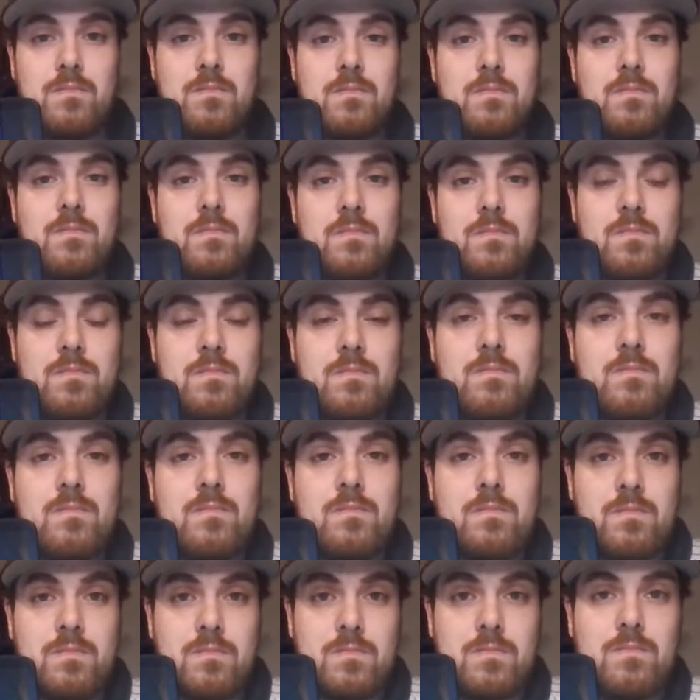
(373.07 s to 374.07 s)

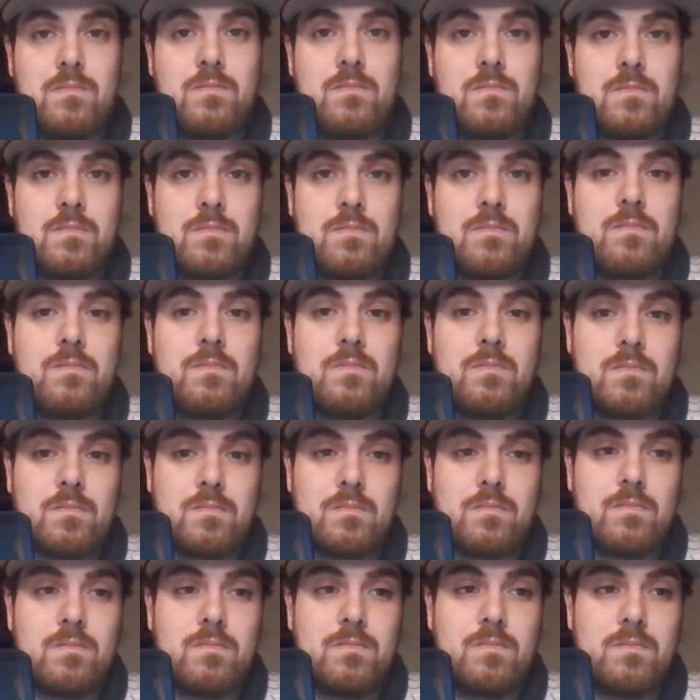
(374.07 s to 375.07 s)

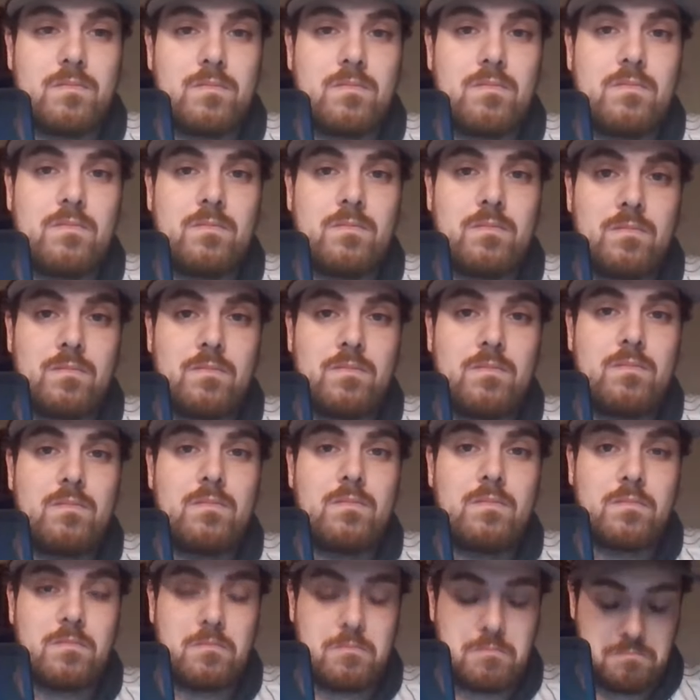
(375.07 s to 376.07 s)

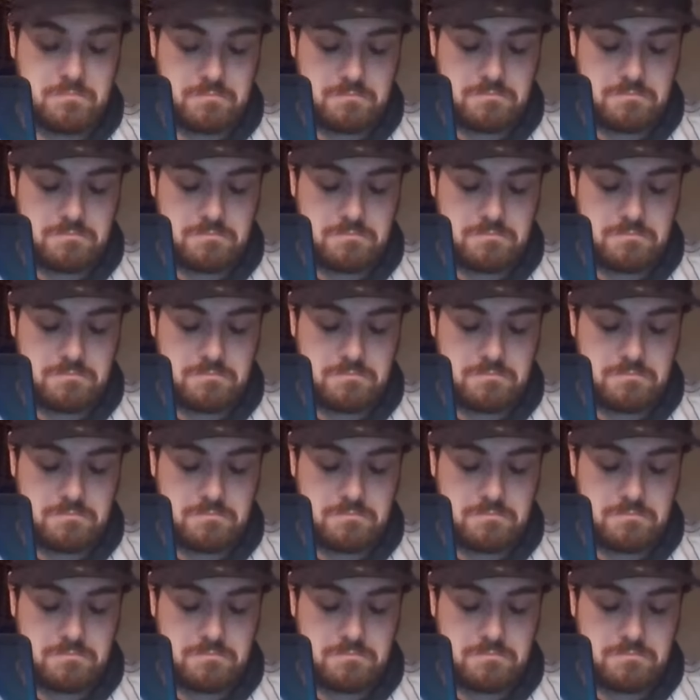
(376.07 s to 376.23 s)
(not speaking)